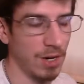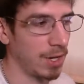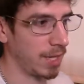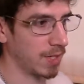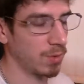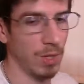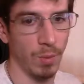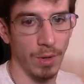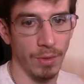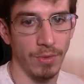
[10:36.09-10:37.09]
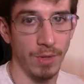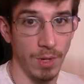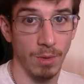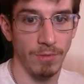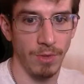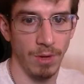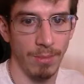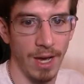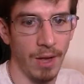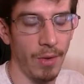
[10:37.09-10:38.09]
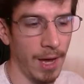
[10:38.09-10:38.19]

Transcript: I think it's really worth doing a review about.